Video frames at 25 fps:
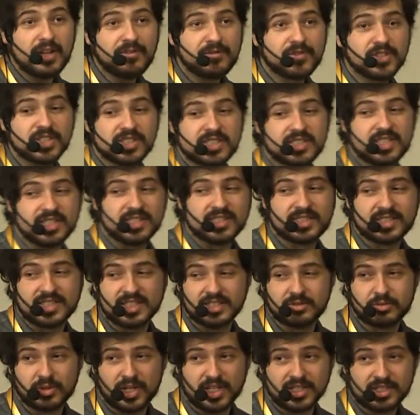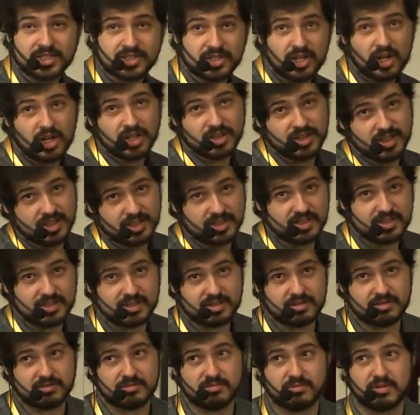first instinct when I saw
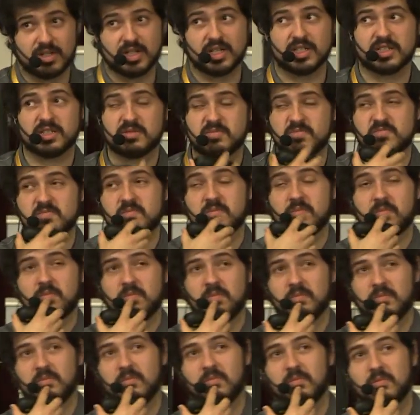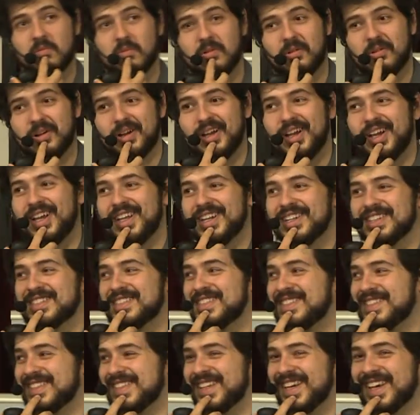this was, wait a
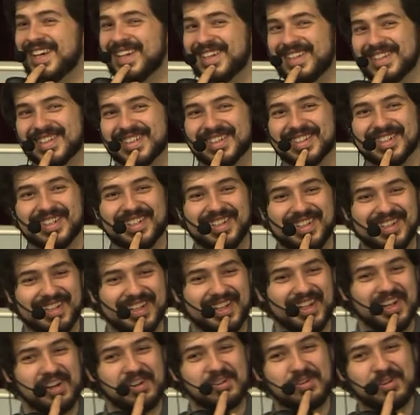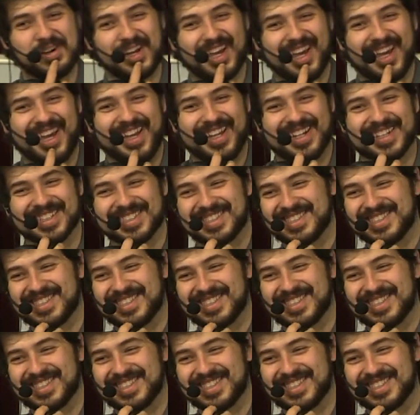second. Wait a